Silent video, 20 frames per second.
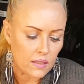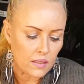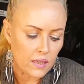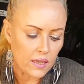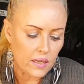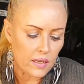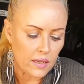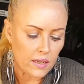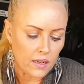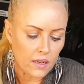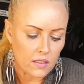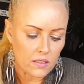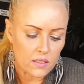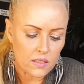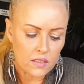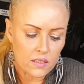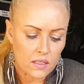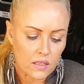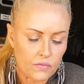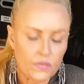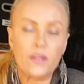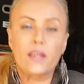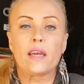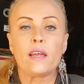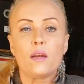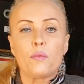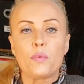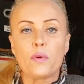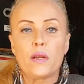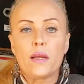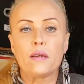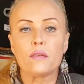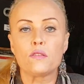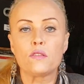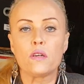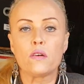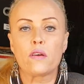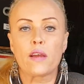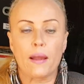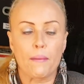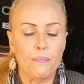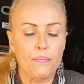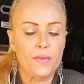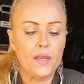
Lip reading: And then lots of stuff I cannot pronounce. Okay,